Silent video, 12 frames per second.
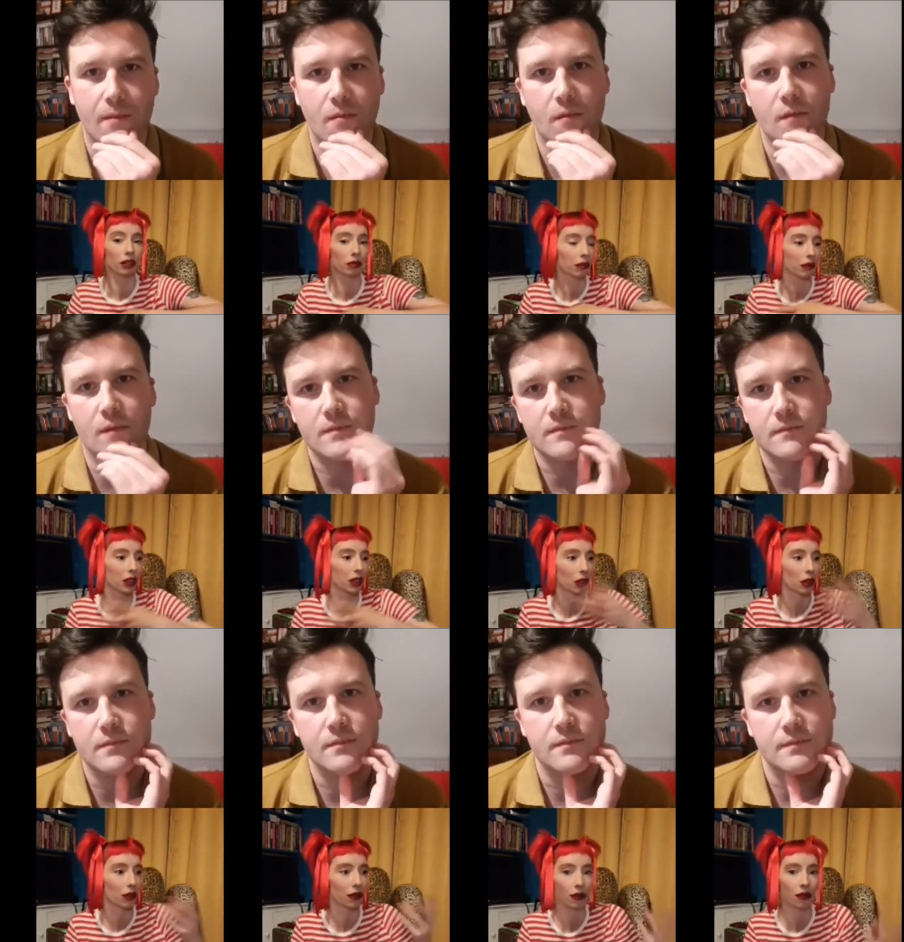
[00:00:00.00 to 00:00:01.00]
Speaker 1: sort of
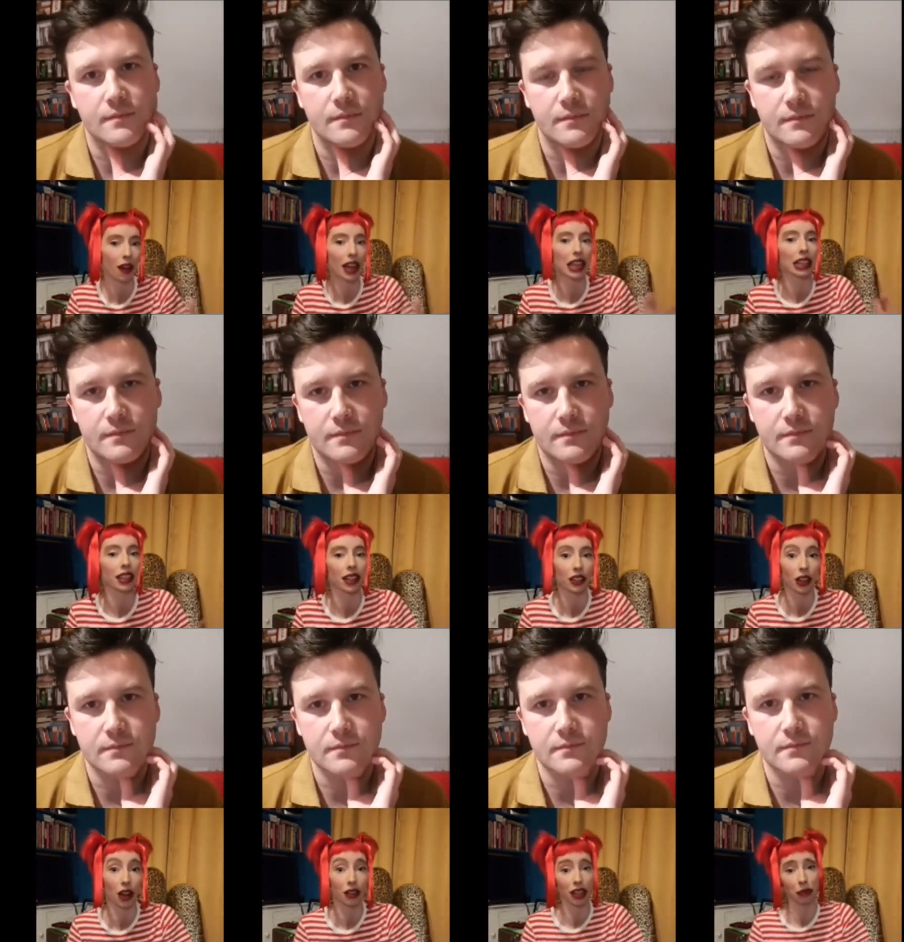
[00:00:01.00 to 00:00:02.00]
violinist goes, I've been
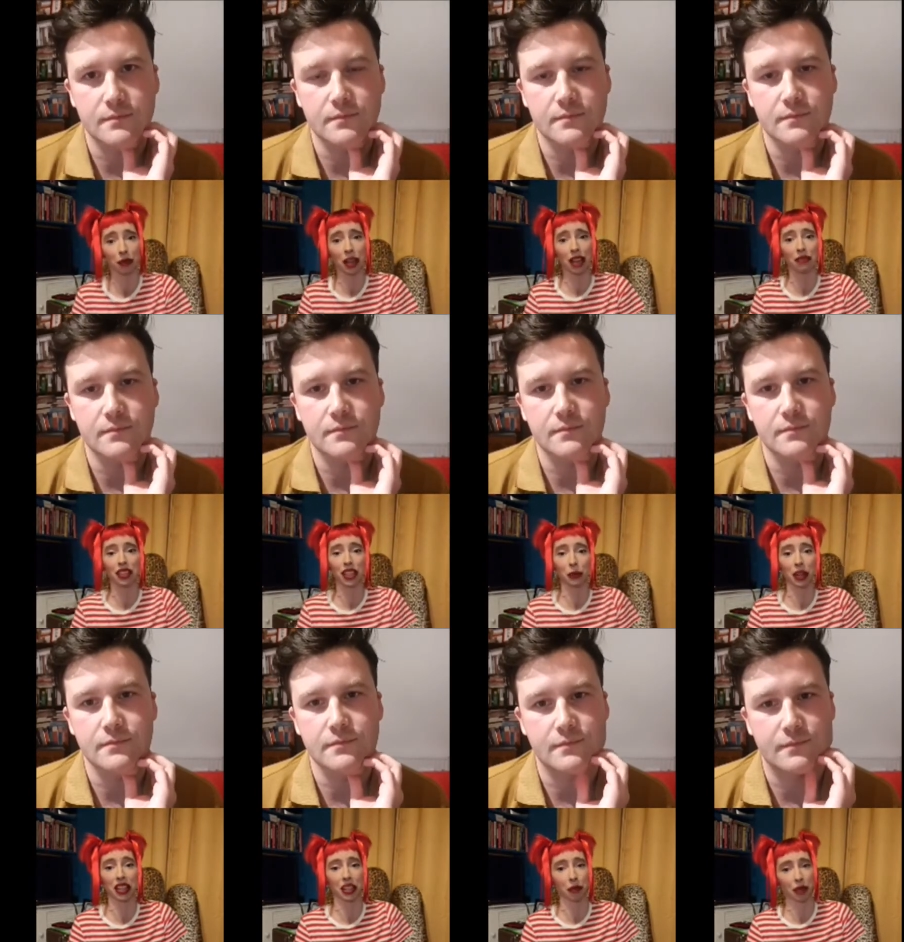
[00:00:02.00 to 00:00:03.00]
playing for 6 weeks, I'm going
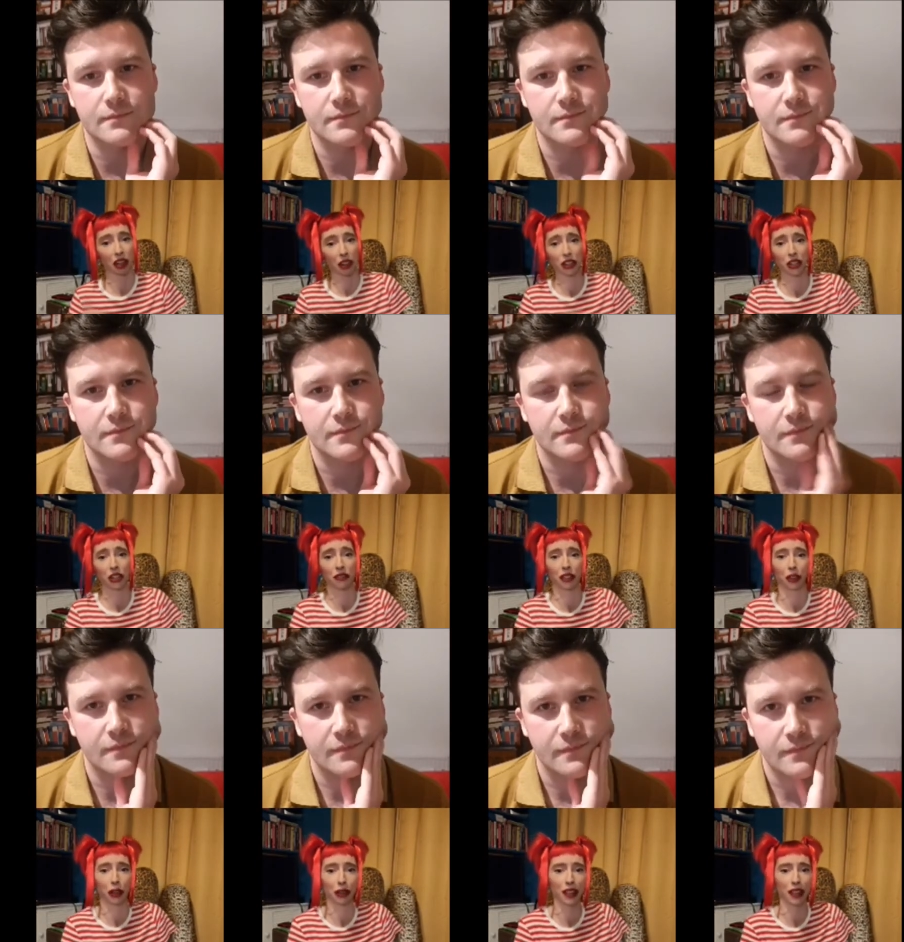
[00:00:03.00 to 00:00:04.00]
to audition for the Royal
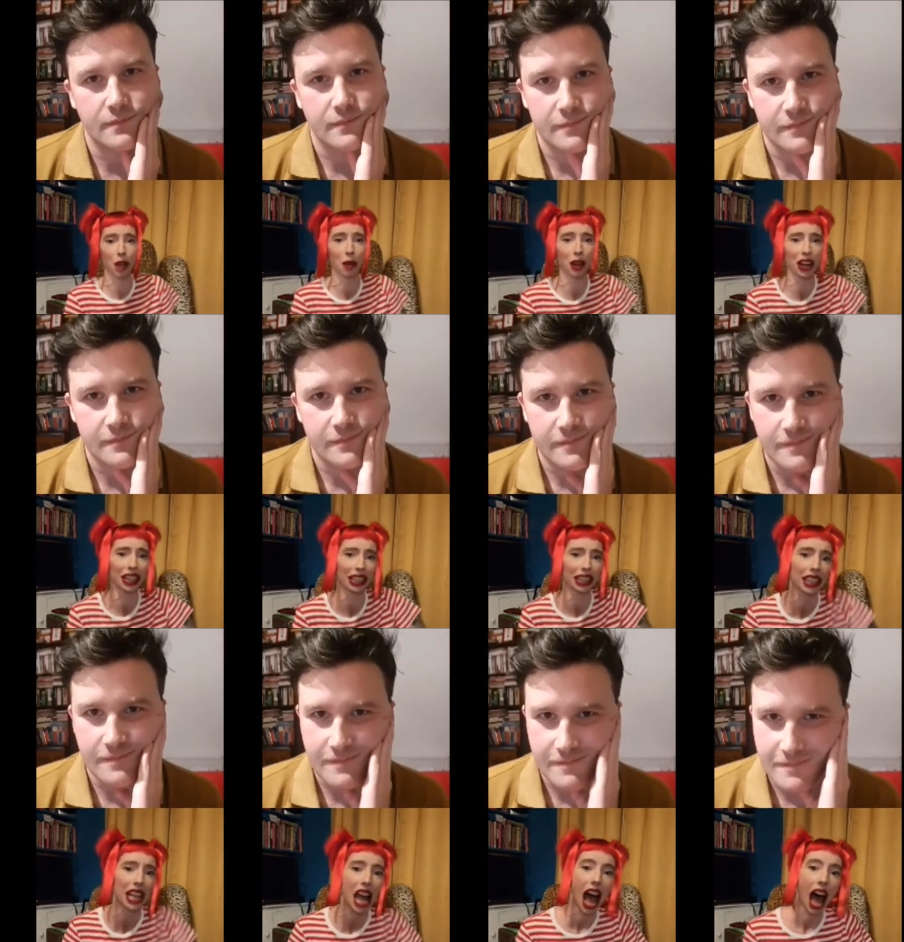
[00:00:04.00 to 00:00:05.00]
Philharmonic.
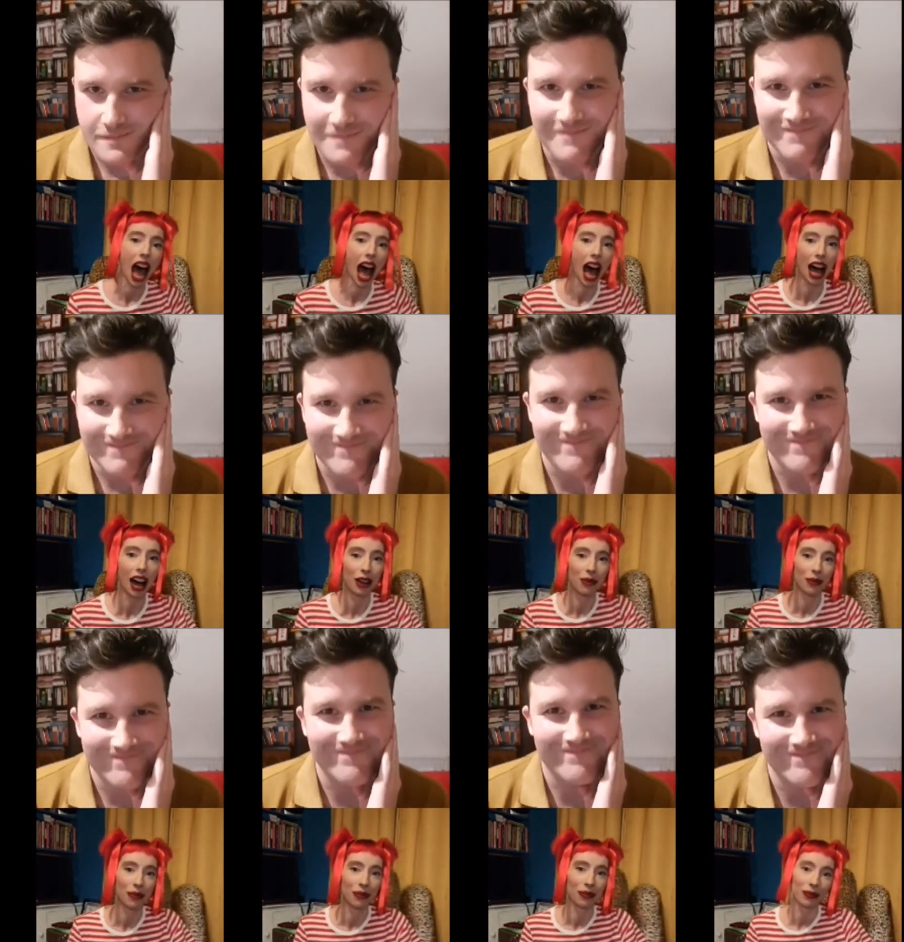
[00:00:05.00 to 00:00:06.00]
You
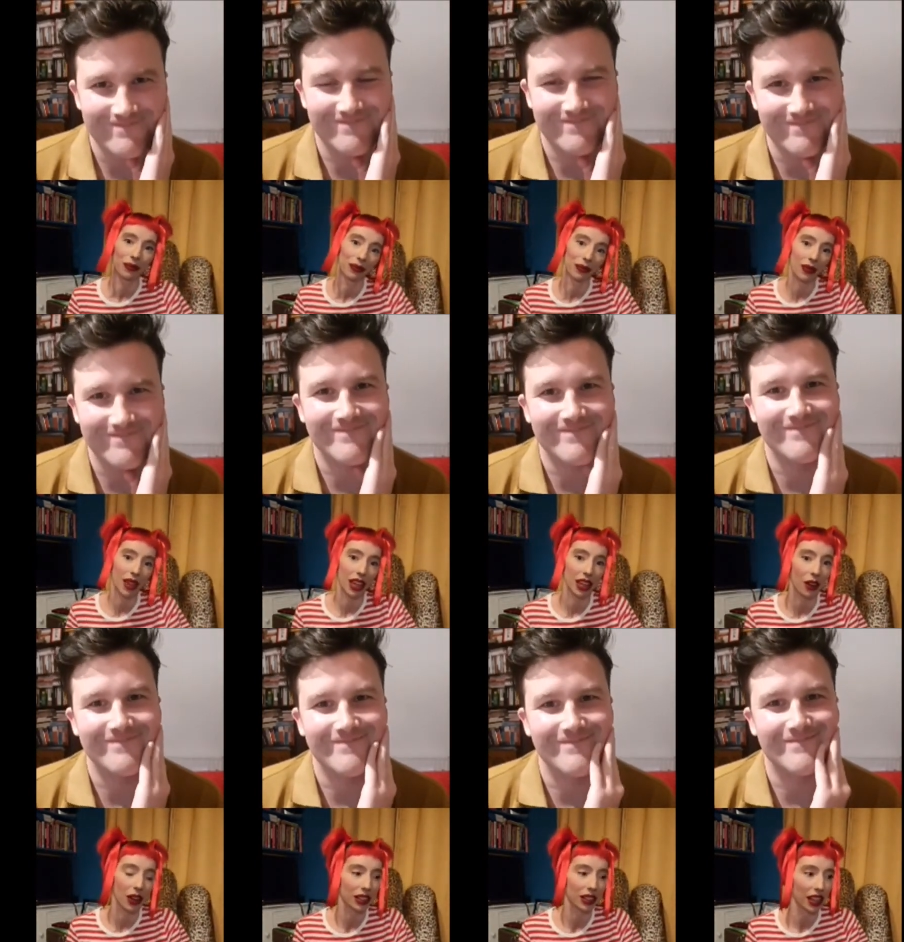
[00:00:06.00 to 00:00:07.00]
know,
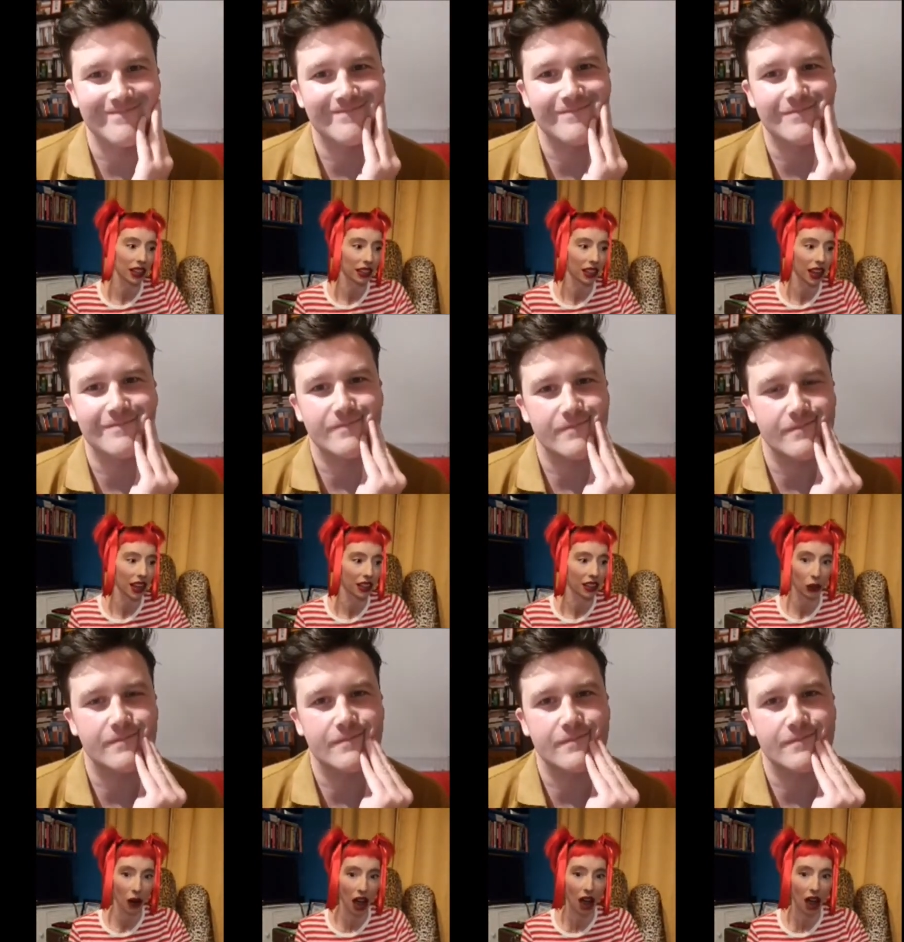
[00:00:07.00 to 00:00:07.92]
it's a craft, and